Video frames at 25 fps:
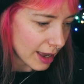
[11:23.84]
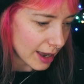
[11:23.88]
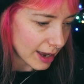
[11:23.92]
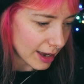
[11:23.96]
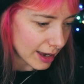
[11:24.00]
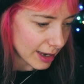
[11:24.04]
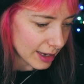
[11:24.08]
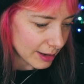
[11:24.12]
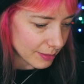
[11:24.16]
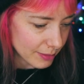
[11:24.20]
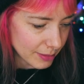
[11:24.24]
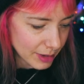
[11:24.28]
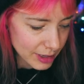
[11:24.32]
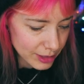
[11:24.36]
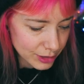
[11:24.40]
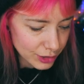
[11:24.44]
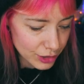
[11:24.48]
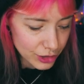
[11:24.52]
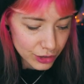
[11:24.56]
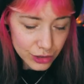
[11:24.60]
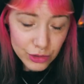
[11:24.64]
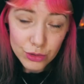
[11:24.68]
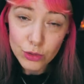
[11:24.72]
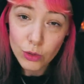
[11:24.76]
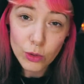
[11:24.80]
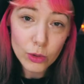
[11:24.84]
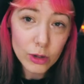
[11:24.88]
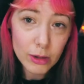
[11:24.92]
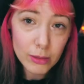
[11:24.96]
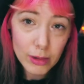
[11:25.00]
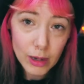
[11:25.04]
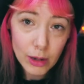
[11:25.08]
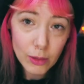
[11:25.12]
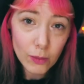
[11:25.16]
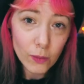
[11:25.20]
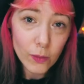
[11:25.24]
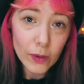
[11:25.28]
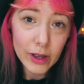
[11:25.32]
and just talk
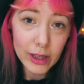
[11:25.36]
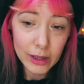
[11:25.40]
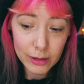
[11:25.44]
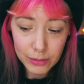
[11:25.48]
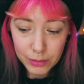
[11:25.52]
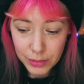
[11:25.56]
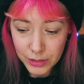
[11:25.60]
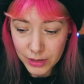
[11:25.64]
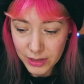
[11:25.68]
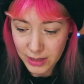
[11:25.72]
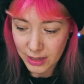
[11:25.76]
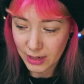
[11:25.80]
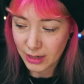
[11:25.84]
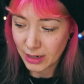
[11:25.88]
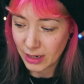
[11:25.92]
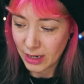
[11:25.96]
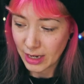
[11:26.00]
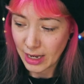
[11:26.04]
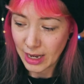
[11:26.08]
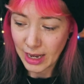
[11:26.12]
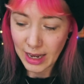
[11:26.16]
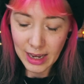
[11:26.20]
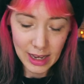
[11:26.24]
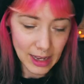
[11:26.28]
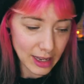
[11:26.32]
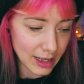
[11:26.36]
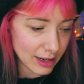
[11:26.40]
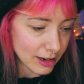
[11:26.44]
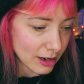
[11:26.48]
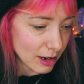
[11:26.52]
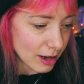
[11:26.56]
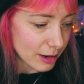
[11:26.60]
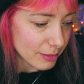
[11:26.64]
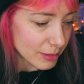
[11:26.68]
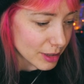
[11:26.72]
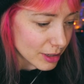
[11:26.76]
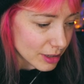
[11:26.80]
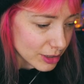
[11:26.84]
about whips. And
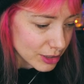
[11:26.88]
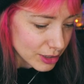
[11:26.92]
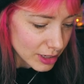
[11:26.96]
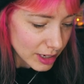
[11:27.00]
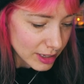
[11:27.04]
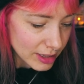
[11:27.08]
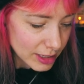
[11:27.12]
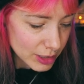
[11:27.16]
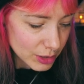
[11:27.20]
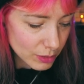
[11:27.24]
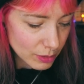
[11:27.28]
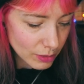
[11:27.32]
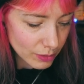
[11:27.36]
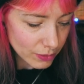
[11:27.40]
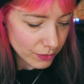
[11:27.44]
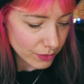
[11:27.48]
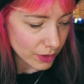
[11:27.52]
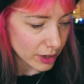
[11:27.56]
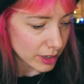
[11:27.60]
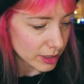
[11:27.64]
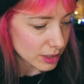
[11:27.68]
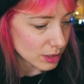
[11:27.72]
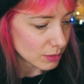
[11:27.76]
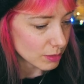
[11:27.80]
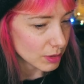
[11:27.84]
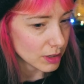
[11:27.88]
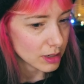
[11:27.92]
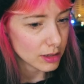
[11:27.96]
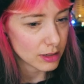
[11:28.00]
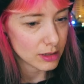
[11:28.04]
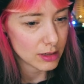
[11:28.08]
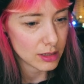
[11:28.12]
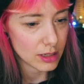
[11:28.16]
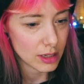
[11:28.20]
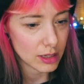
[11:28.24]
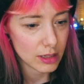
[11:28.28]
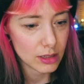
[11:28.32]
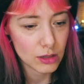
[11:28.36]
I'm gonna share this one first
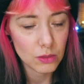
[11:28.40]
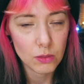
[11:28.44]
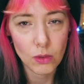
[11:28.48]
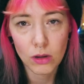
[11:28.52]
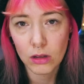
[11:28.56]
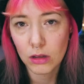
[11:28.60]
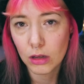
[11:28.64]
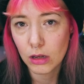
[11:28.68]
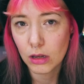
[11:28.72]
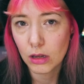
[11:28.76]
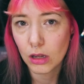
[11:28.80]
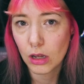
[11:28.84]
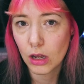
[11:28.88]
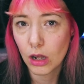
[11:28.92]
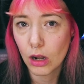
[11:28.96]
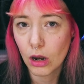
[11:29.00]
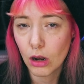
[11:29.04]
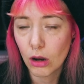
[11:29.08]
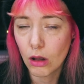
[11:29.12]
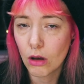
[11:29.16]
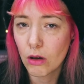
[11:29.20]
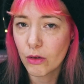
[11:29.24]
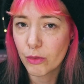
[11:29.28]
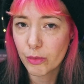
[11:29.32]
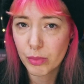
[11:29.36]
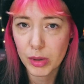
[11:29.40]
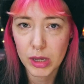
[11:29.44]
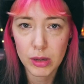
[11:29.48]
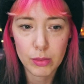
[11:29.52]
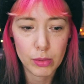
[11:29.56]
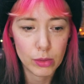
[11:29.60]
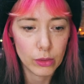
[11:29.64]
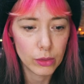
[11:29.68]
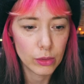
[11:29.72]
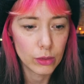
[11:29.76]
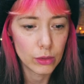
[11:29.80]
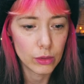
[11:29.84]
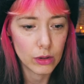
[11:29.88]
because it is one that a lot of
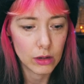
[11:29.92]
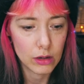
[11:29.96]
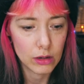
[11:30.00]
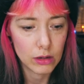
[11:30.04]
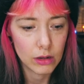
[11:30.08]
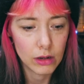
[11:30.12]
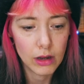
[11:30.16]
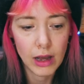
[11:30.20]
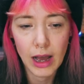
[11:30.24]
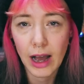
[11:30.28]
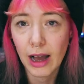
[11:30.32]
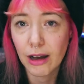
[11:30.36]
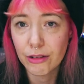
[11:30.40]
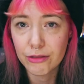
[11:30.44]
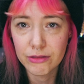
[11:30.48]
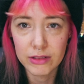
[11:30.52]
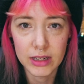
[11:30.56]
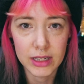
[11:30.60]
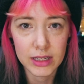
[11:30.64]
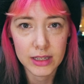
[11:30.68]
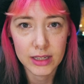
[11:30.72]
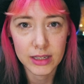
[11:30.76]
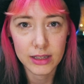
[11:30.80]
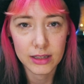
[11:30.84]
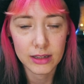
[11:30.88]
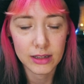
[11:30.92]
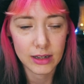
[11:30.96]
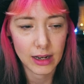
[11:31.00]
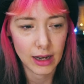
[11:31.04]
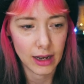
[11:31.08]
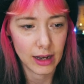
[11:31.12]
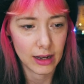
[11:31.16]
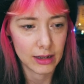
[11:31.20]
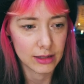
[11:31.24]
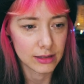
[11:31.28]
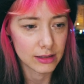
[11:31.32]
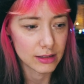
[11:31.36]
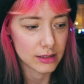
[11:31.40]
people have knitted,
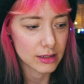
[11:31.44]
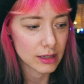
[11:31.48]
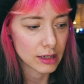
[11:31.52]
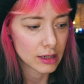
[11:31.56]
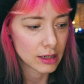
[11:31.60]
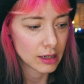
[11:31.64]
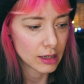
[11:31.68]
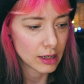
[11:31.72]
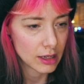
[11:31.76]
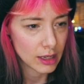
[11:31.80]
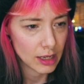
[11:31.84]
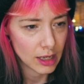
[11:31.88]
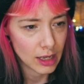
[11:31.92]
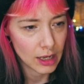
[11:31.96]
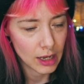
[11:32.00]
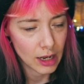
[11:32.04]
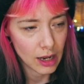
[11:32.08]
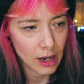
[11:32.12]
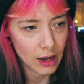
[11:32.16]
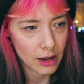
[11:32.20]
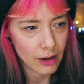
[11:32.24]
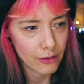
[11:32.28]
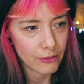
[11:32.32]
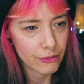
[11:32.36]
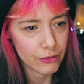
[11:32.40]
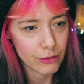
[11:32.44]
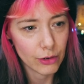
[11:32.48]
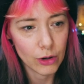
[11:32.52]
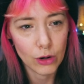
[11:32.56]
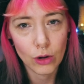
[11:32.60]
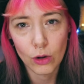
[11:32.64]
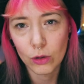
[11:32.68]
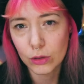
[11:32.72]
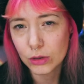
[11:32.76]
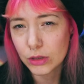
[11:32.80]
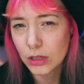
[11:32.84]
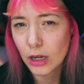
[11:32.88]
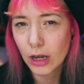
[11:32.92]
and for a
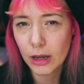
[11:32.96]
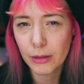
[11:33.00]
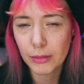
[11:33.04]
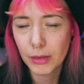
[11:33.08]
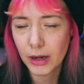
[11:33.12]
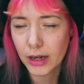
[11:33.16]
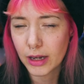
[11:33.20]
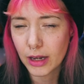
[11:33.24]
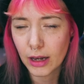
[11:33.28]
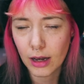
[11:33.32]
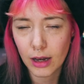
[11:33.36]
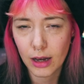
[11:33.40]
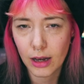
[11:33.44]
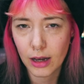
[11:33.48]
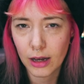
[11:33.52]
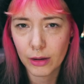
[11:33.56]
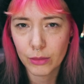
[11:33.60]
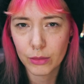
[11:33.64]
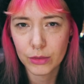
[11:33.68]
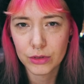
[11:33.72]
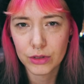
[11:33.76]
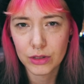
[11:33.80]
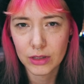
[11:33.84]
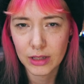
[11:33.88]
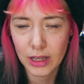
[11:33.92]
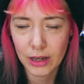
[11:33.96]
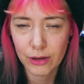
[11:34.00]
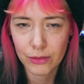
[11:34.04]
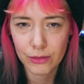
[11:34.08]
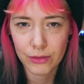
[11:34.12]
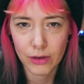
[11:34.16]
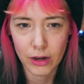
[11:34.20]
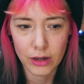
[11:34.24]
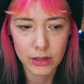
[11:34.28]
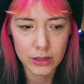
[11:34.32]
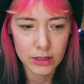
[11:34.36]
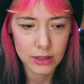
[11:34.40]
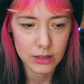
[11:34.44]
long time I wasn't that
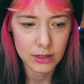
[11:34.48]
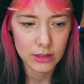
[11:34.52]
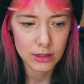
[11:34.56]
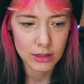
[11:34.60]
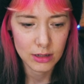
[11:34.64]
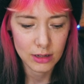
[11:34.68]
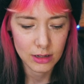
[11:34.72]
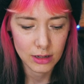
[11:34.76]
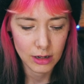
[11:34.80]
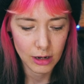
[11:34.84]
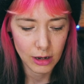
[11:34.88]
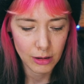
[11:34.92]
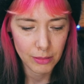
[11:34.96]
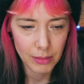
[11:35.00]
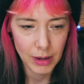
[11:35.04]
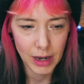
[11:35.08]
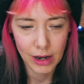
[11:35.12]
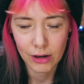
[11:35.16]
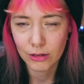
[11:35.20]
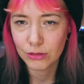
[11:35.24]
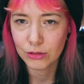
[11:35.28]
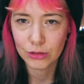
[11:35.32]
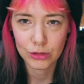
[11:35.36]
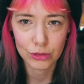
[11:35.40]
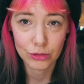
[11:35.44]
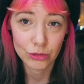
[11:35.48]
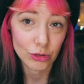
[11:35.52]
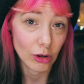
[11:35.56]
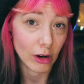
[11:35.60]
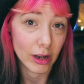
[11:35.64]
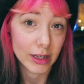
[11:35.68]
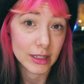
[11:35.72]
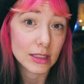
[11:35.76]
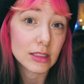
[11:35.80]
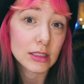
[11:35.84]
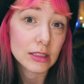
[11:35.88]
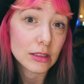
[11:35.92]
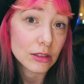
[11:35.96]
fussed about
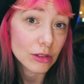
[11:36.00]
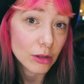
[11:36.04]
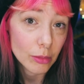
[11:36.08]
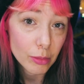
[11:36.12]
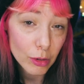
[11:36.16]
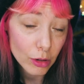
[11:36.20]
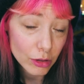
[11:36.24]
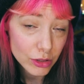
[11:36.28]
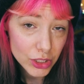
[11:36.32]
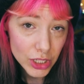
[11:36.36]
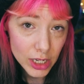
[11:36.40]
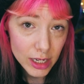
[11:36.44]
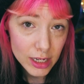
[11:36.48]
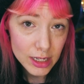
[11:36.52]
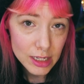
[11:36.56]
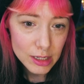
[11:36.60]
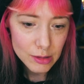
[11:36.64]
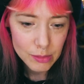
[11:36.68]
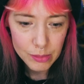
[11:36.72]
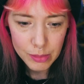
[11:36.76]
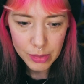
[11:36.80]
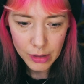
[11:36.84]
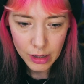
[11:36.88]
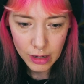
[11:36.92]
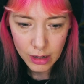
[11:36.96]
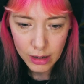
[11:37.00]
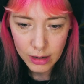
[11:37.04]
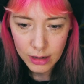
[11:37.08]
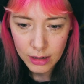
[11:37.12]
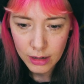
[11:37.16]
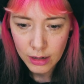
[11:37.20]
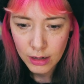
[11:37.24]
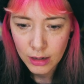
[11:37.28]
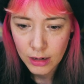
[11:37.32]
trying the project, but